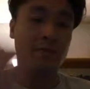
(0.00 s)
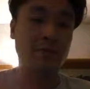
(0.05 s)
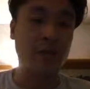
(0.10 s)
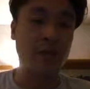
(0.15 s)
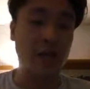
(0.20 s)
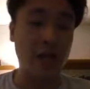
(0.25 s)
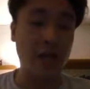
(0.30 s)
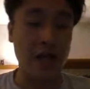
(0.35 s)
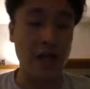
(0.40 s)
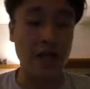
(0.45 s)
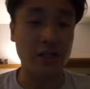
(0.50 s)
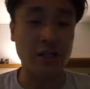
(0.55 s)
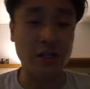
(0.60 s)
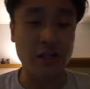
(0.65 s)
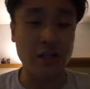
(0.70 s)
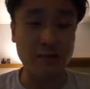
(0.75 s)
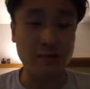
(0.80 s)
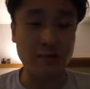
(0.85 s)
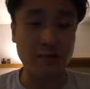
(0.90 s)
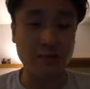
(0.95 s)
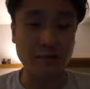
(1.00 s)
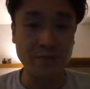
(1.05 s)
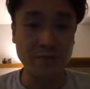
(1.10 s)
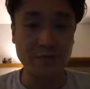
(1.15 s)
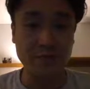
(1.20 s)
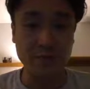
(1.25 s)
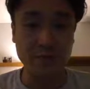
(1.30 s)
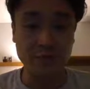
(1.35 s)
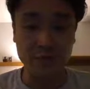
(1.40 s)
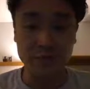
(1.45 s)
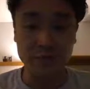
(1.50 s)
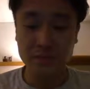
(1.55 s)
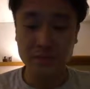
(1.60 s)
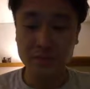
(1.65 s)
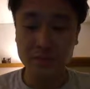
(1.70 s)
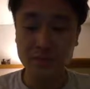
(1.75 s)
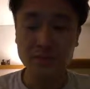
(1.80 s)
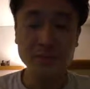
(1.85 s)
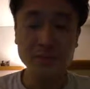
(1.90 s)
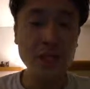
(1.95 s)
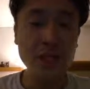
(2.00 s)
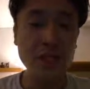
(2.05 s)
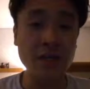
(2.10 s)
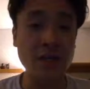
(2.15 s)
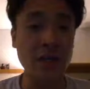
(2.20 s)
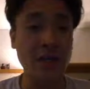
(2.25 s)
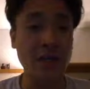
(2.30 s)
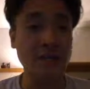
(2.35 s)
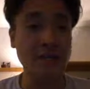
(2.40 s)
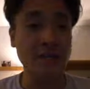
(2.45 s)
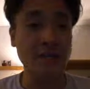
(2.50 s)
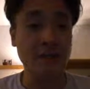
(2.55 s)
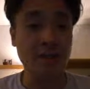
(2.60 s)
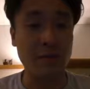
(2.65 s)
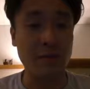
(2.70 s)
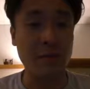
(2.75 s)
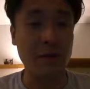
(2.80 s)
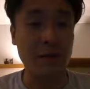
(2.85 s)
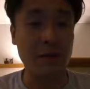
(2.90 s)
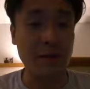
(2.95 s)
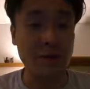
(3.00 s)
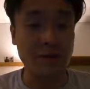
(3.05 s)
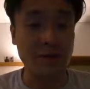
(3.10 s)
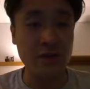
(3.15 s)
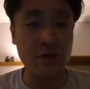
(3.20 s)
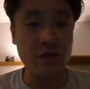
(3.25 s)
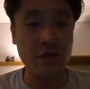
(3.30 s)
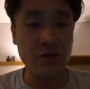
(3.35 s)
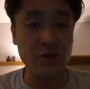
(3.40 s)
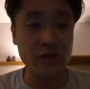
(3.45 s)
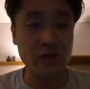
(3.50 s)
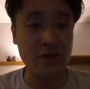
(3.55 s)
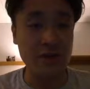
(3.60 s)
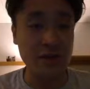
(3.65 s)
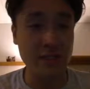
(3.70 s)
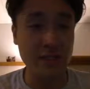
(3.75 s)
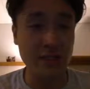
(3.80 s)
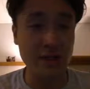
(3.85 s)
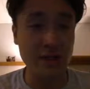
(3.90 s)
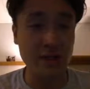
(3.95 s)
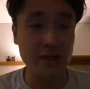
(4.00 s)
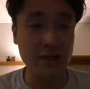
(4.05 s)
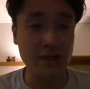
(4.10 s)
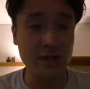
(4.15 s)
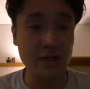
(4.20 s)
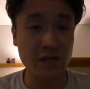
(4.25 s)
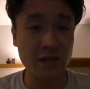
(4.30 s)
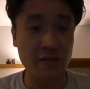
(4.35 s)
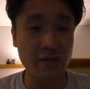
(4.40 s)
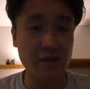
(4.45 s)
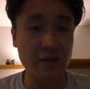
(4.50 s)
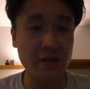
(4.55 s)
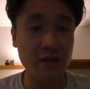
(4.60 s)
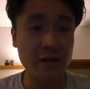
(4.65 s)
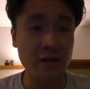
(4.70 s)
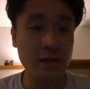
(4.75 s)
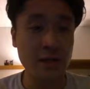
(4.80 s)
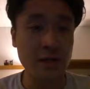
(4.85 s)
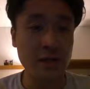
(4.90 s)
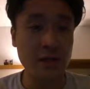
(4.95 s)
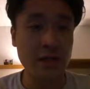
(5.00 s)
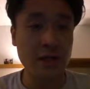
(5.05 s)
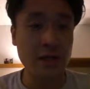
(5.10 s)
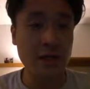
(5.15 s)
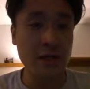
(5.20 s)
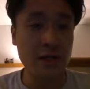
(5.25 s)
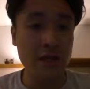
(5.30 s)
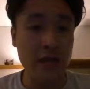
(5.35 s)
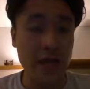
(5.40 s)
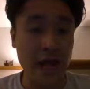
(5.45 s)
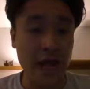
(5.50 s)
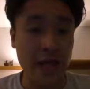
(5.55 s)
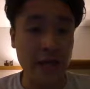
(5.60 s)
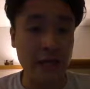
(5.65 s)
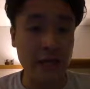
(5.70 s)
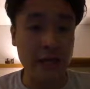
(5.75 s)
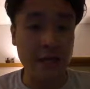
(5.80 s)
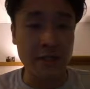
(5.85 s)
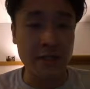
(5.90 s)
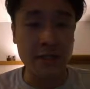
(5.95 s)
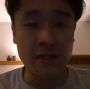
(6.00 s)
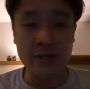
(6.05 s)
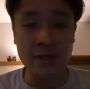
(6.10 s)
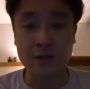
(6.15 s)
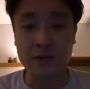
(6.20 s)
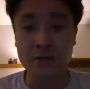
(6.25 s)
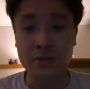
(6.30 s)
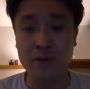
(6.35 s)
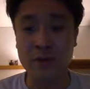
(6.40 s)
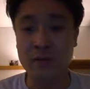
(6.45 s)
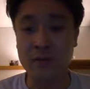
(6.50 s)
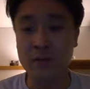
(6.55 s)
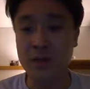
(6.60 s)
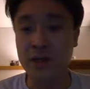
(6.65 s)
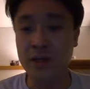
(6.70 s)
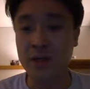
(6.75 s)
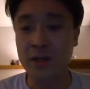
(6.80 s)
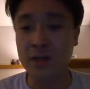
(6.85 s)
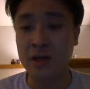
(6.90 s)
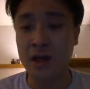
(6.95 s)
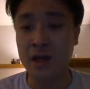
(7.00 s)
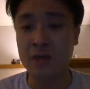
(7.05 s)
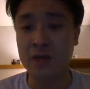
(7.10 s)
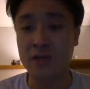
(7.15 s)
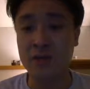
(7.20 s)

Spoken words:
it actually does something. So this is our server, and when we actually